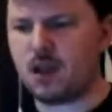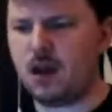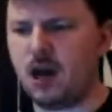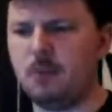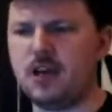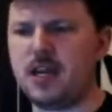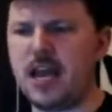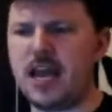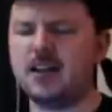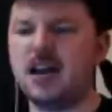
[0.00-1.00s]
And
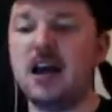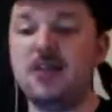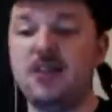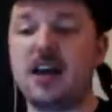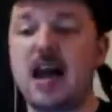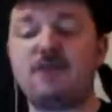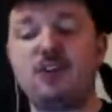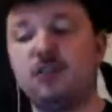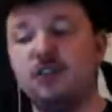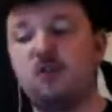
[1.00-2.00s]
then
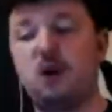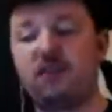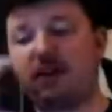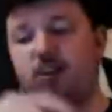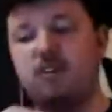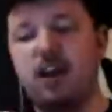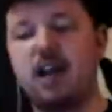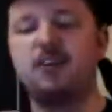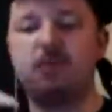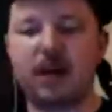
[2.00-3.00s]
after you do the
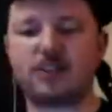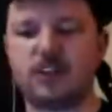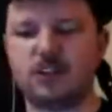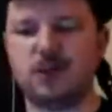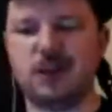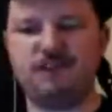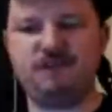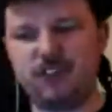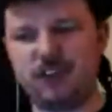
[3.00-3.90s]
45-degree angle, you basically do a